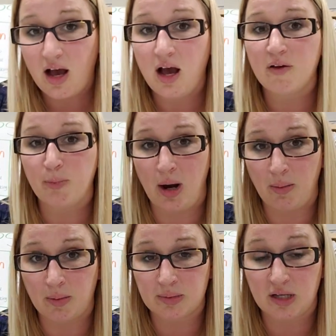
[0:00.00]
of
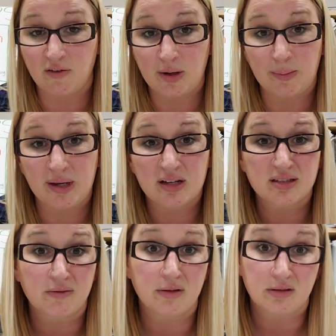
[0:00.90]
problem solving, because
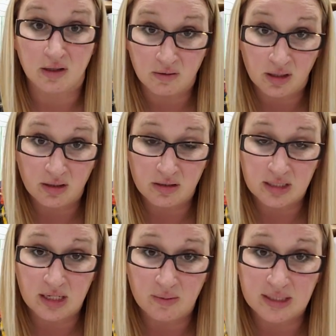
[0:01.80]
if you don't
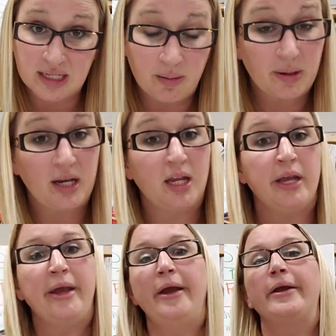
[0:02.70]
understand what's happening,
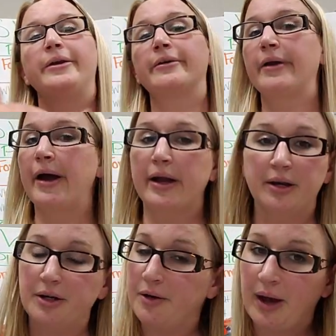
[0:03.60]
you're not going
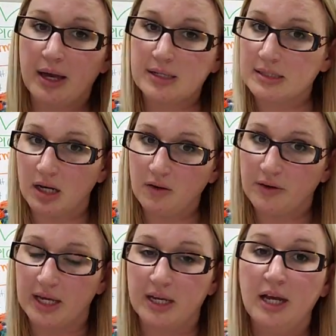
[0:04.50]
to know how to solve
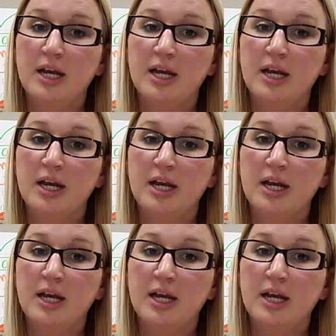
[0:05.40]
it.